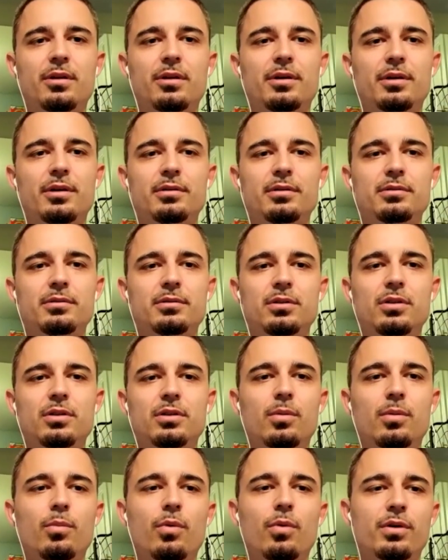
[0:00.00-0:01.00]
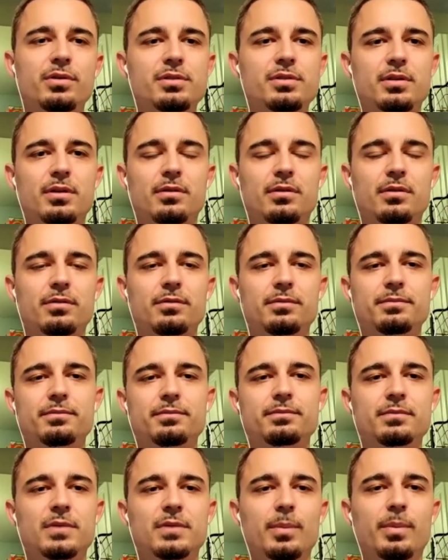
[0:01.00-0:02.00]
and learn, you know, more stuff
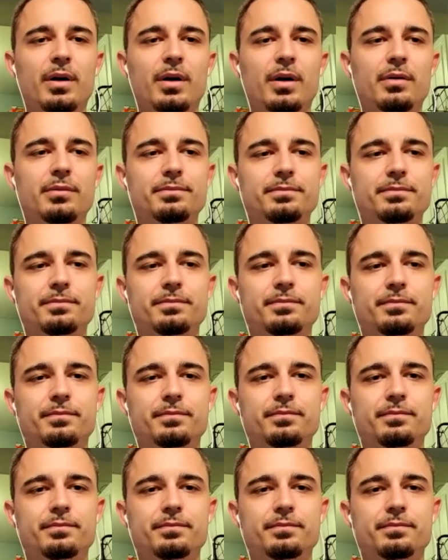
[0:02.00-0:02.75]
about.